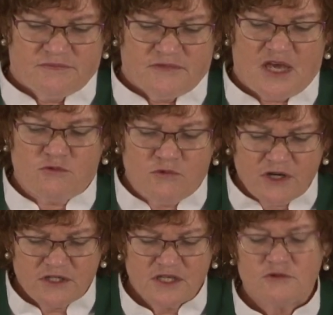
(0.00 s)
And
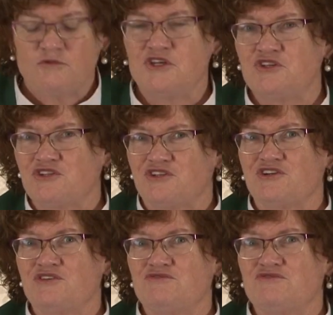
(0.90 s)
what can we
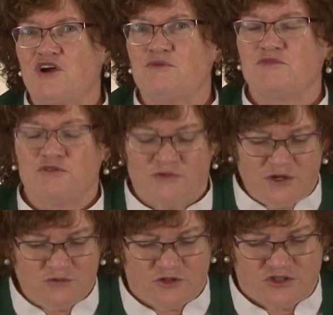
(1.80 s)
learn from the
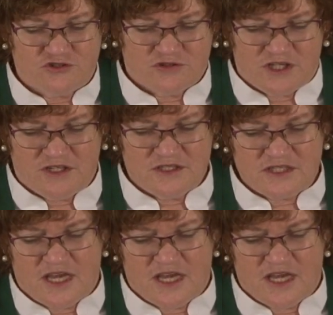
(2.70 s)
redwood trees